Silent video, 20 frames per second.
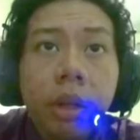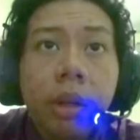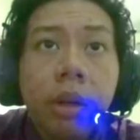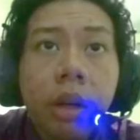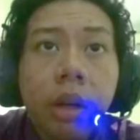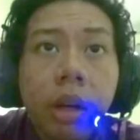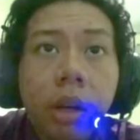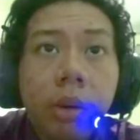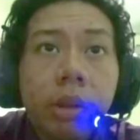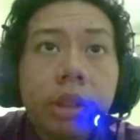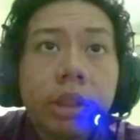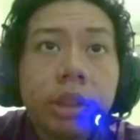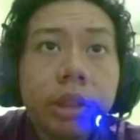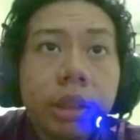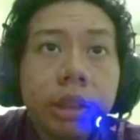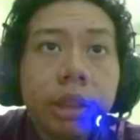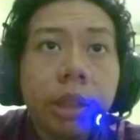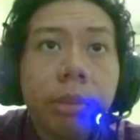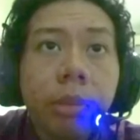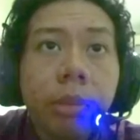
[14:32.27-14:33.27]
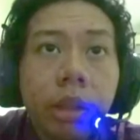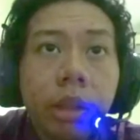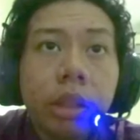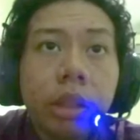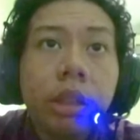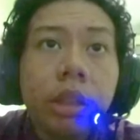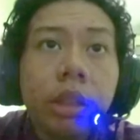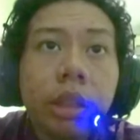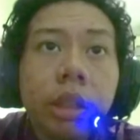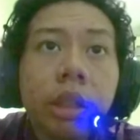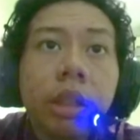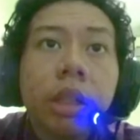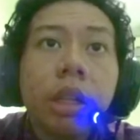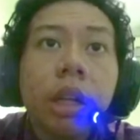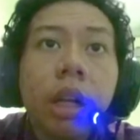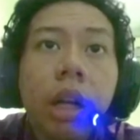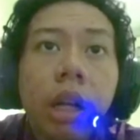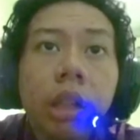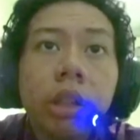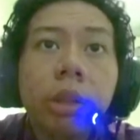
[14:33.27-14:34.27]
what is the symbol.
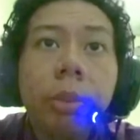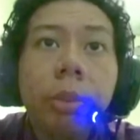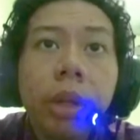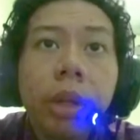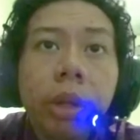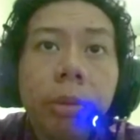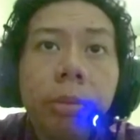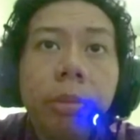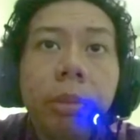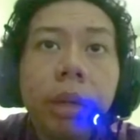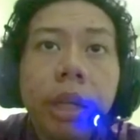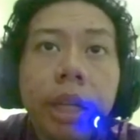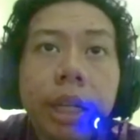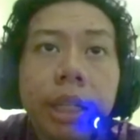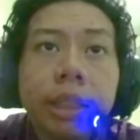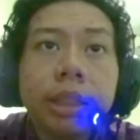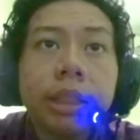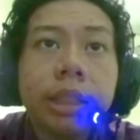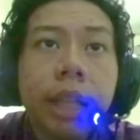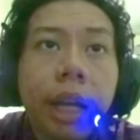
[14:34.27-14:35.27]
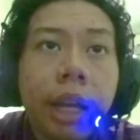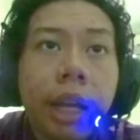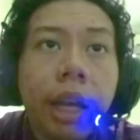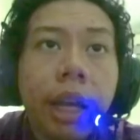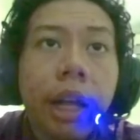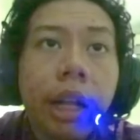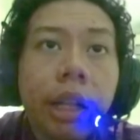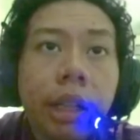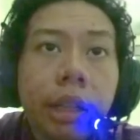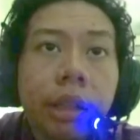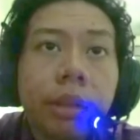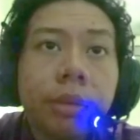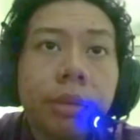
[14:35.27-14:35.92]
Aluminium is Al,